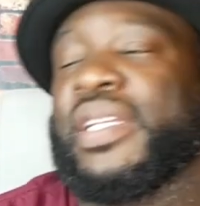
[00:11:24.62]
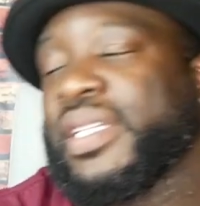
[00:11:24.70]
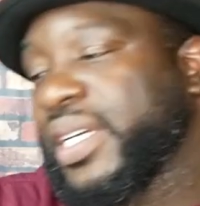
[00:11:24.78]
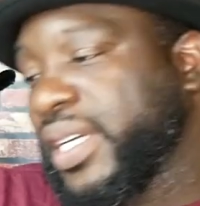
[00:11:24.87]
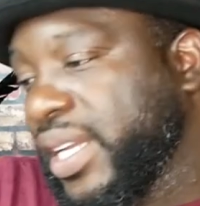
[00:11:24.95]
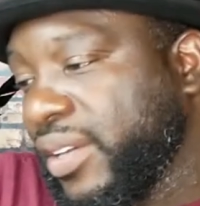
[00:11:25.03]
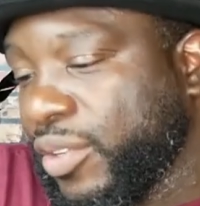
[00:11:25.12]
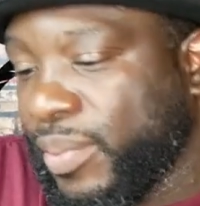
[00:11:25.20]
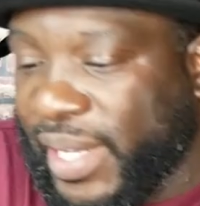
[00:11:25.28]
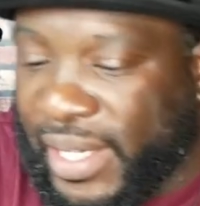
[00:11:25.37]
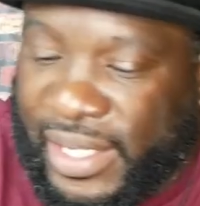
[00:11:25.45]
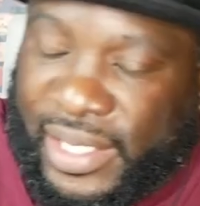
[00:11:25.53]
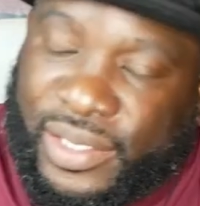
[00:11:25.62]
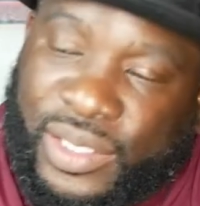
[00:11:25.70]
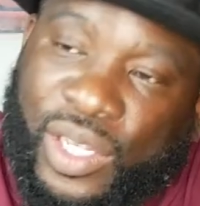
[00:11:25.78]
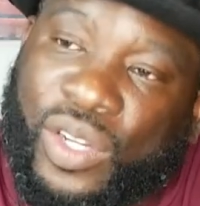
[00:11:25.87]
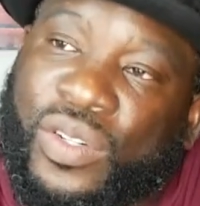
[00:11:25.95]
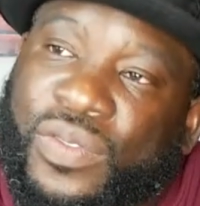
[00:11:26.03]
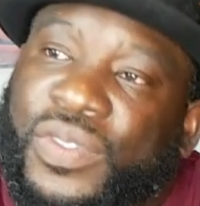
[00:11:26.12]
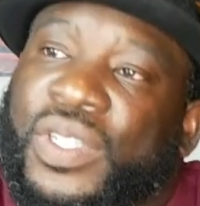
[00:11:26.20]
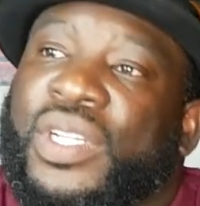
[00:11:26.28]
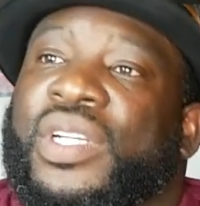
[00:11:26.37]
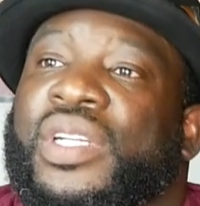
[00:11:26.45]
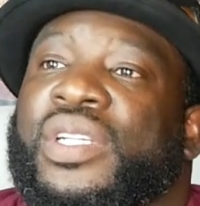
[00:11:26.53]
have cut everybody else
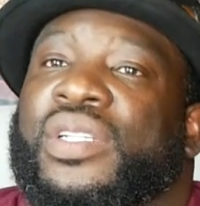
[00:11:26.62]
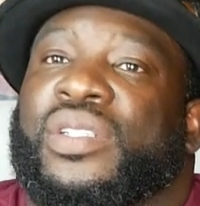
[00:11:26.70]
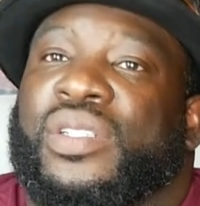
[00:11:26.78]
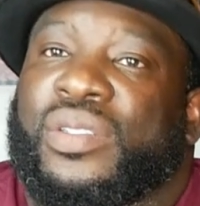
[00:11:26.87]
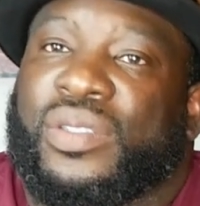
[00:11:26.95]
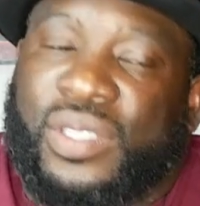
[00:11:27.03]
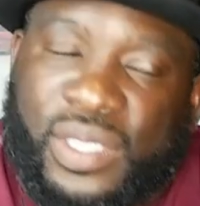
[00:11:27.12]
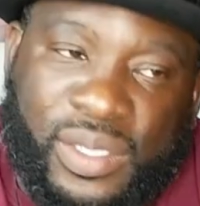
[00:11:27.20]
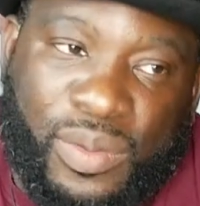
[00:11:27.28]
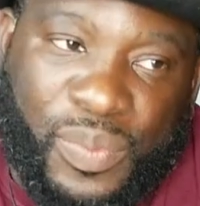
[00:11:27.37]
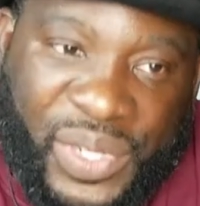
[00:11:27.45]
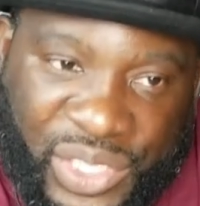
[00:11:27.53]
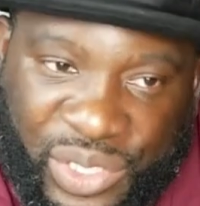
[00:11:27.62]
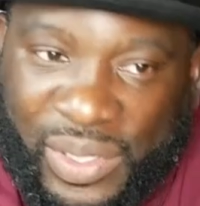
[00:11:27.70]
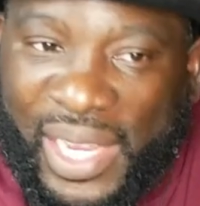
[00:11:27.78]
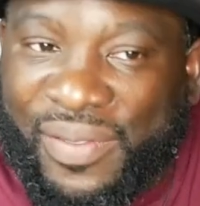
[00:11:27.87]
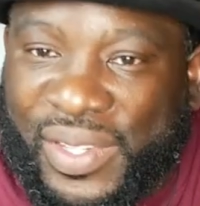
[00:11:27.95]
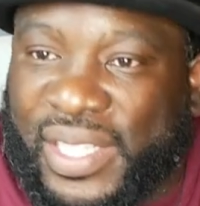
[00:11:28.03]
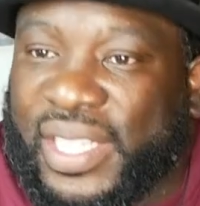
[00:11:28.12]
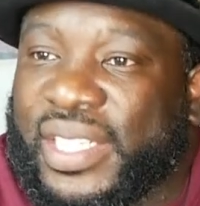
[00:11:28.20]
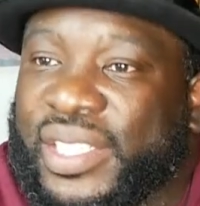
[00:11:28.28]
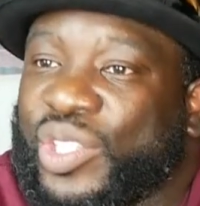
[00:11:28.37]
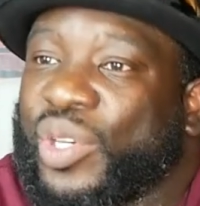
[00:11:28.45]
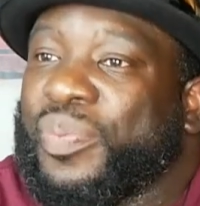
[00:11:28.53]
off, but you haven't
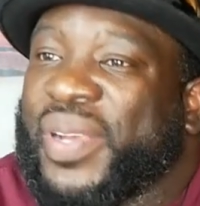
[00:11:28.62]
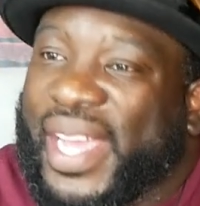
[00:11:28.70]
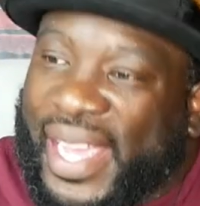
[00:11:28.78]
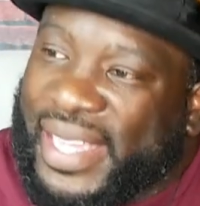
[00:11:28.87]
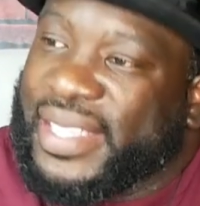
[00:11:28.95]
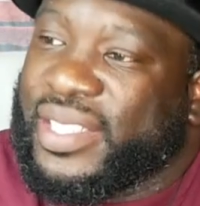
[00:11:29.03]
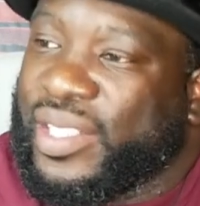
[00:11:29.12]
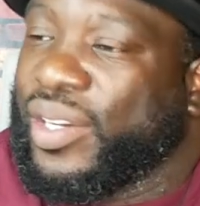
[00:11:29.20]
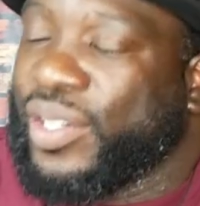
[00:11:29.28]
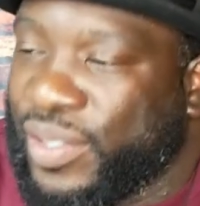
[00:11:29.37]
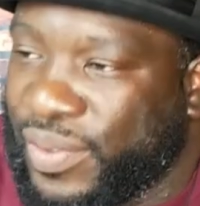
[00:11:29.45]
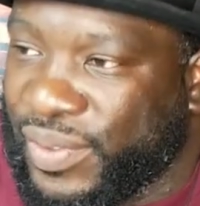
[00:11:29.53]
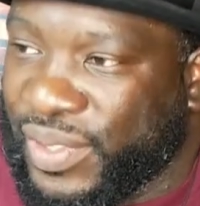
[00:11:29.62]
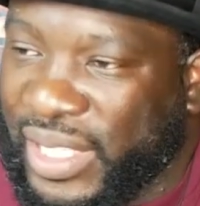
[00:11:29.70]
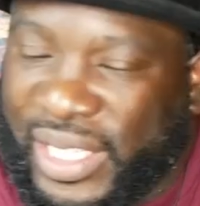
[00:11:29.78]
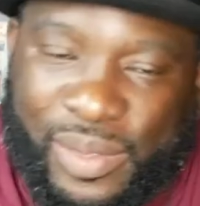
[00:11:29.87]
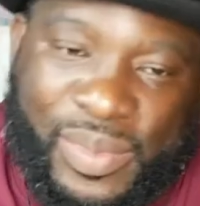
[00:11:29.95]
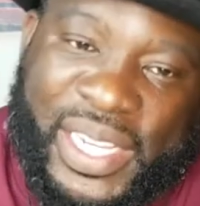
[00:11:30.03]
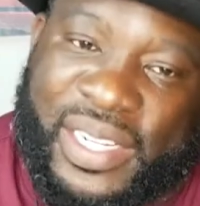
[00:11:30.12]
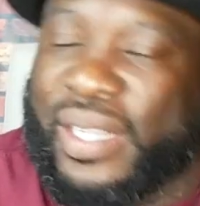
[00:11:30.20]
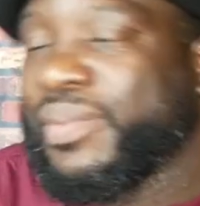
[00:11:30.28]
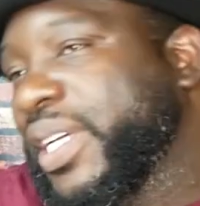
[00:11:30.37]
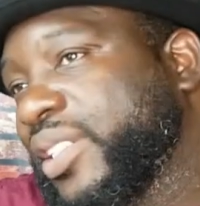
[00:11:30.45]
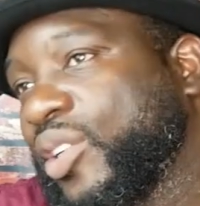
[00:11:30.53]
cut your past off. Think about it.
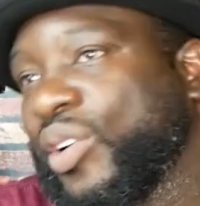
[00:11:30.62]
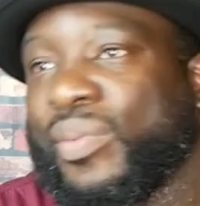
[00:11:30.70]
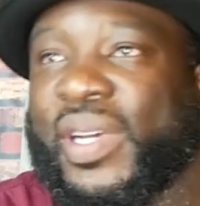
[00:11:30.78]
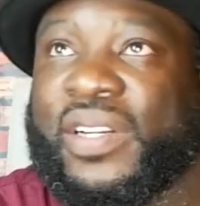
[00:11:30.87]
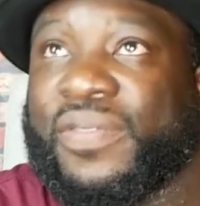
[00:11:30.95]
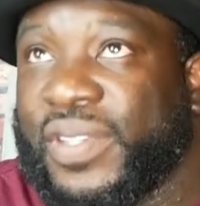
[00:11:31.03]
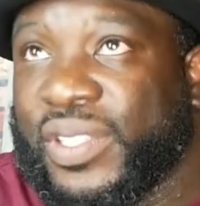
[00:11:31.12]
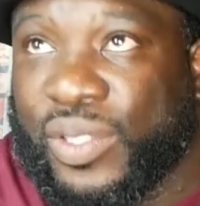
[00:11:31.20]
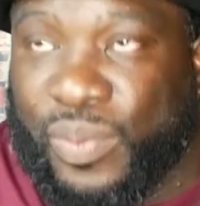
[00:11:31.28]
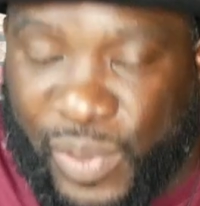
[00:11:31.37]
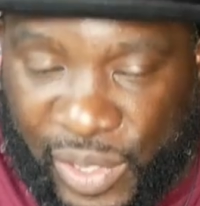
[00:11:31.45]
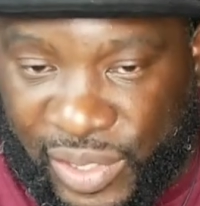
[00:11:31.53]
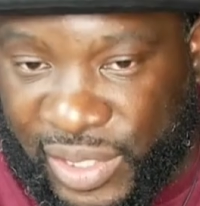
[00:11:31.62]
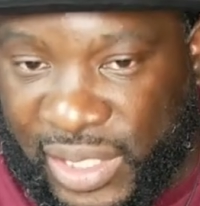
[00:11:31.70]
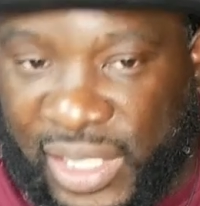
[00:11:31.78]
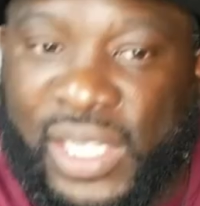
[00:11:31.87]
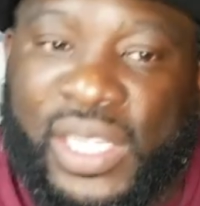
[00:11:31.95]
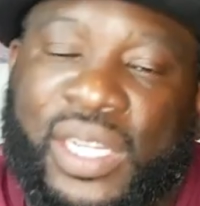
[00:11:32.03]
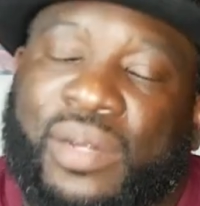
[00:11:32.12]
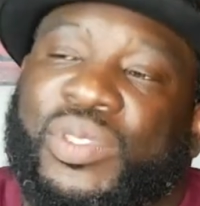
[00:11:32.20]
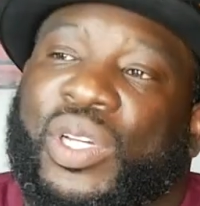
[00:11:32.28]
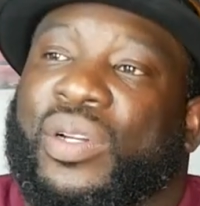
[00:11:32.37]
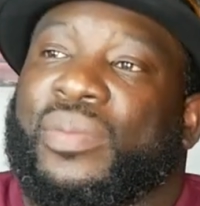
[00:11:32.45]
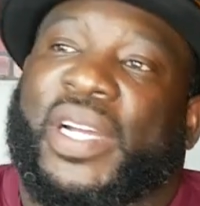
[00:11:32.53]
I'm not talking about a physical person. I'm
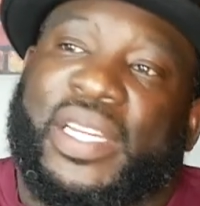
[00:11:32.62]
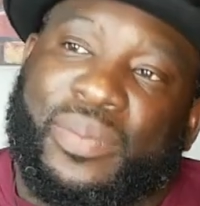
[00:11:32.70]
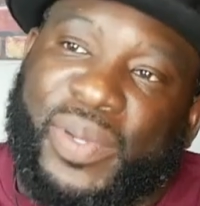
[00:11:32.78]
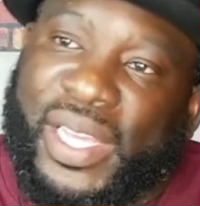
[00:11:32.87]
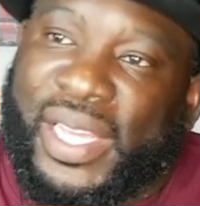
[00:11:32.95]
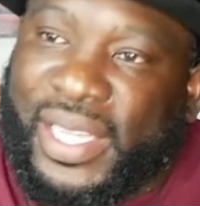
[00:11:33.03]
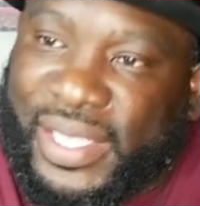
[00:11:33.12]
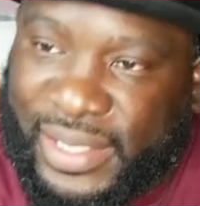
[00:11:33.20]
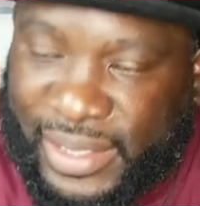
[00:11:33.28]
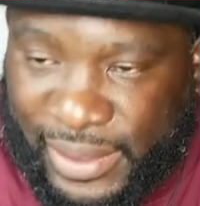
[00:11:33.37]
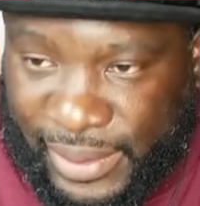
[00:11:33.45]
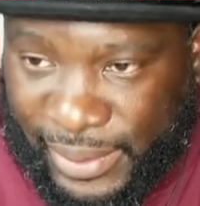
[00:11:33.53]
talking about the past.